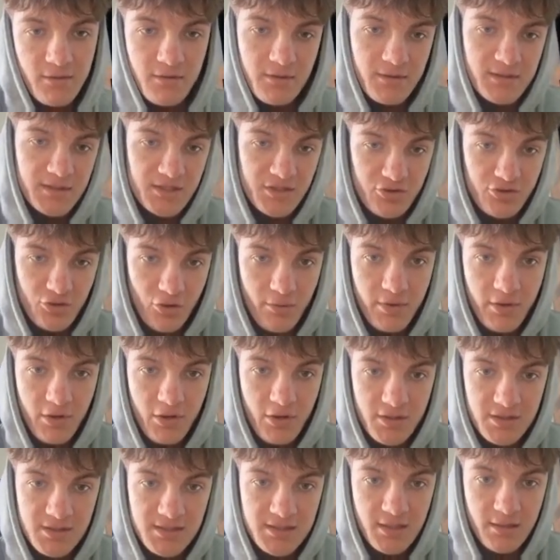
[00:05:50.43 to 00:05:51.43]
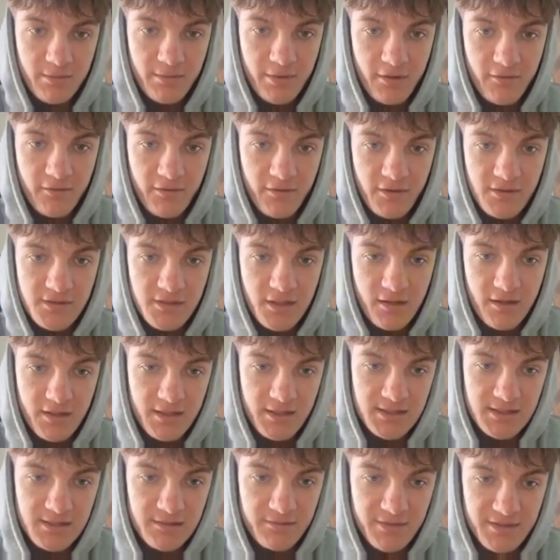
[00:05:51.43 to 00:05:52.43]
the stop loss above those
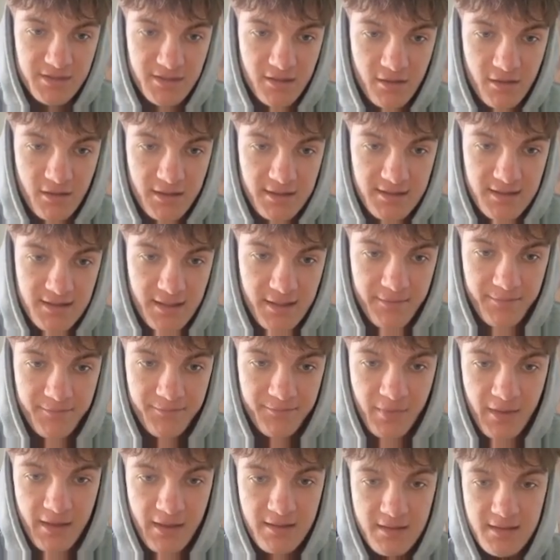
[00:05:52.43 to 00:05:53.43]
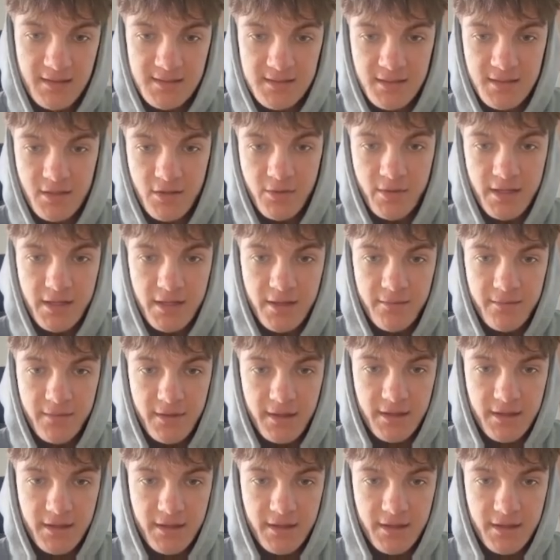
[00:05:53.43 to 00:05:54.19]
highs, and we're targeting this low here.